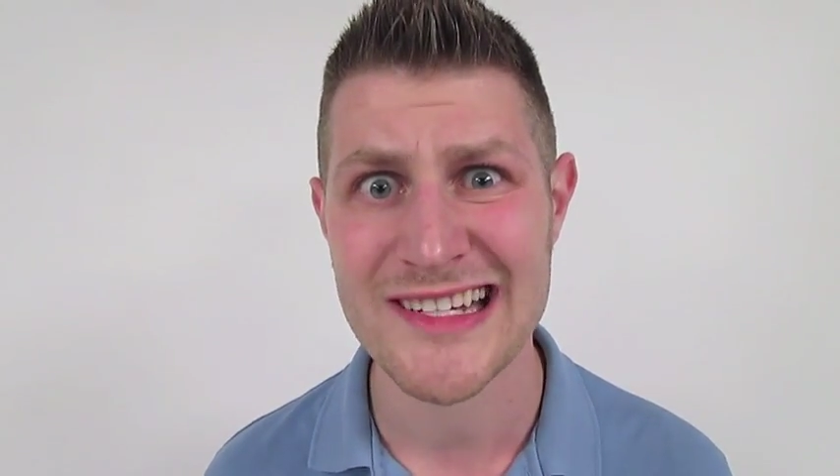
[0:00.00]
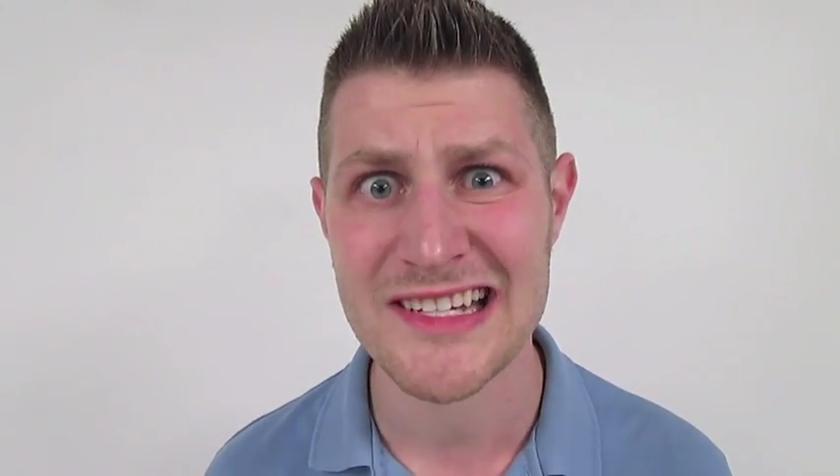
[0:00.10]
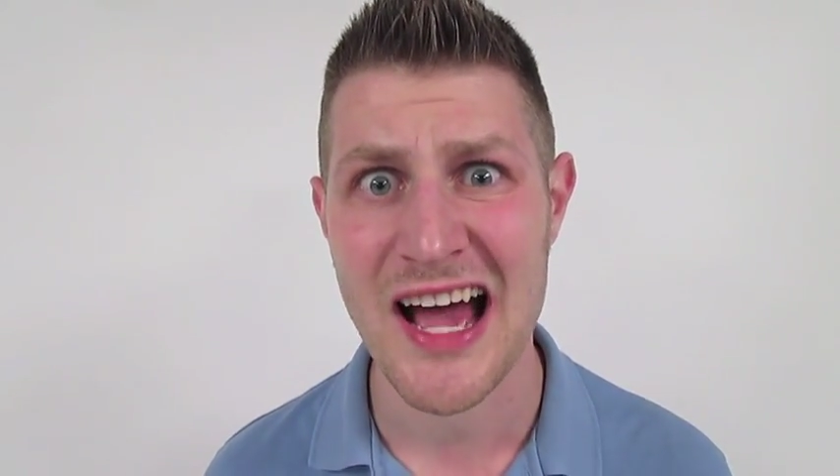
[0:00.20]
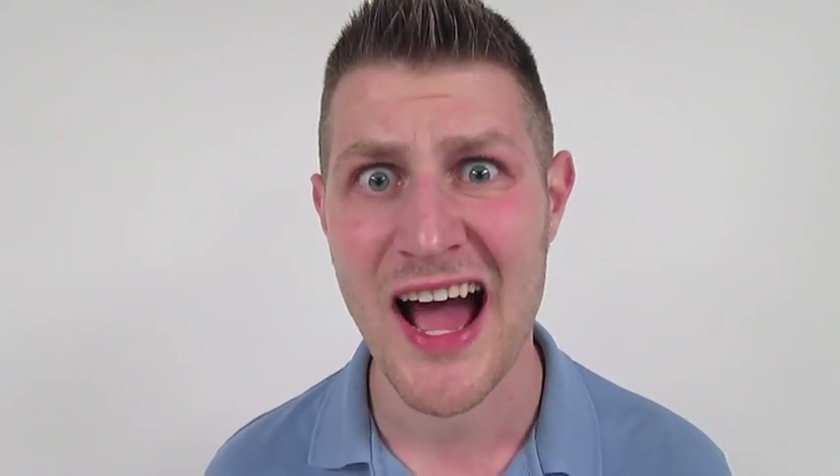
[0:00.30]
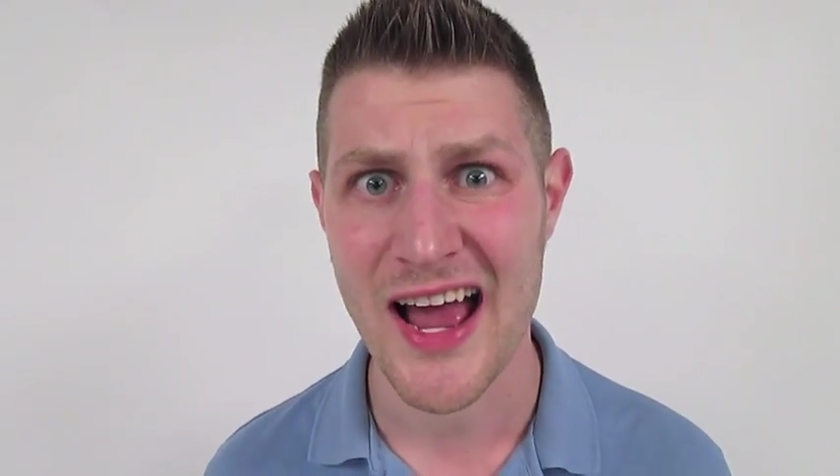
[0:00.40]
is
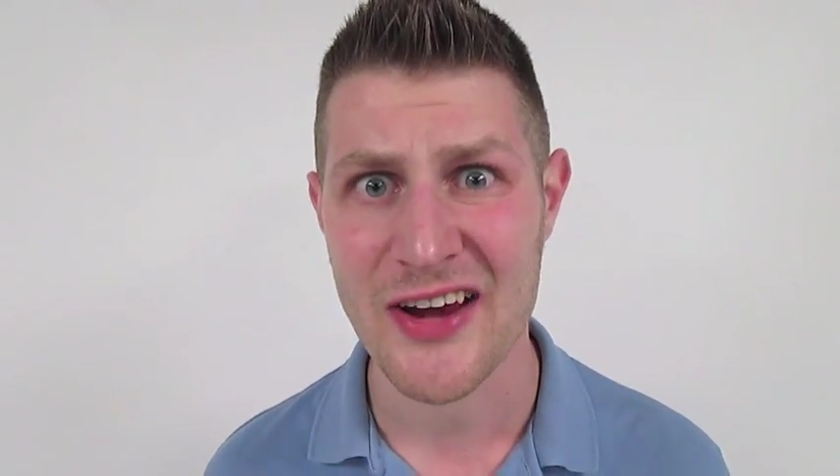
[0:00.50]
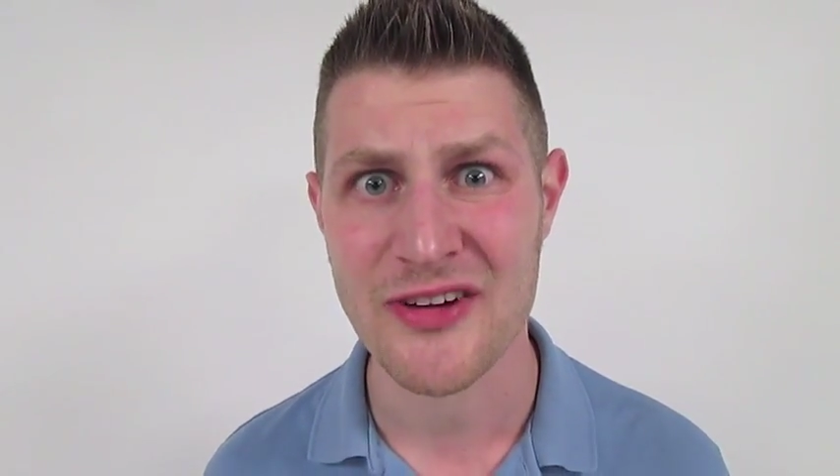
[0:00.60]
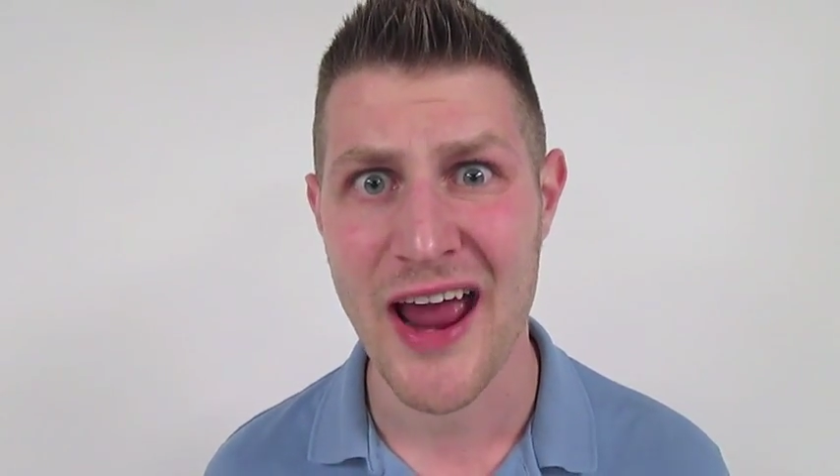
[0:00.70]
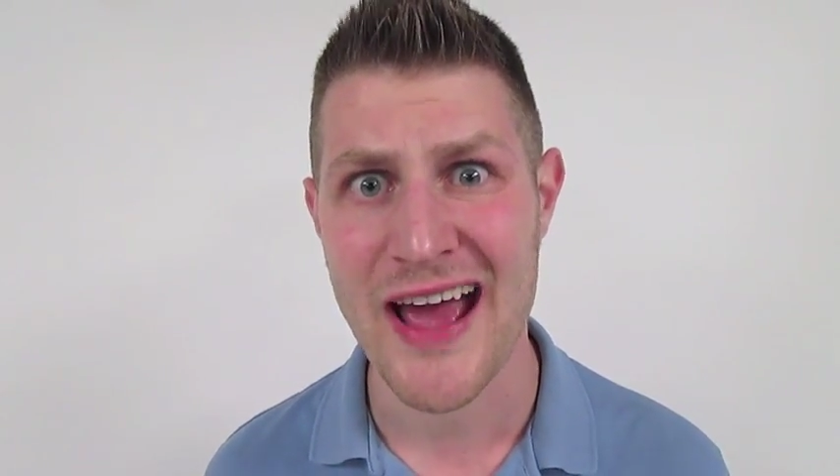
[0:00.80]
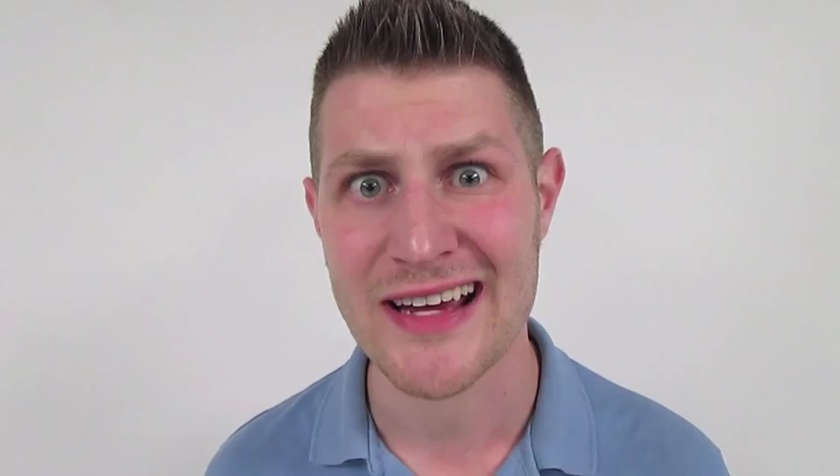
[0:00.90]
a
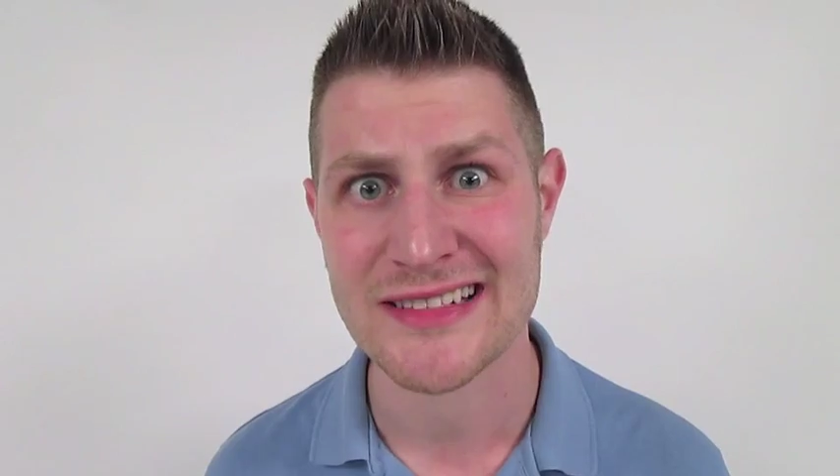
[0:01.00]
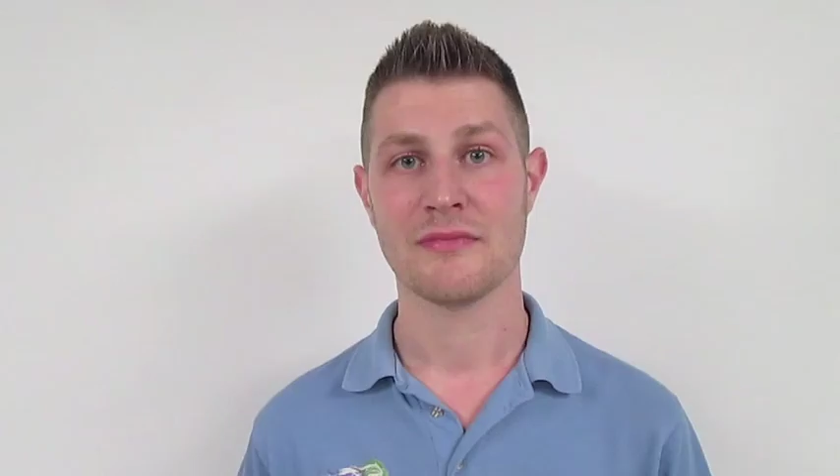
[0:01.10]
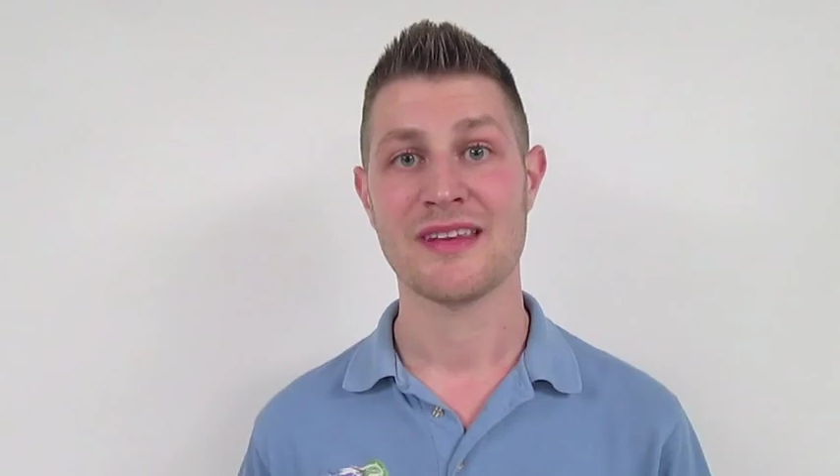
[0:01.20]
hyrax?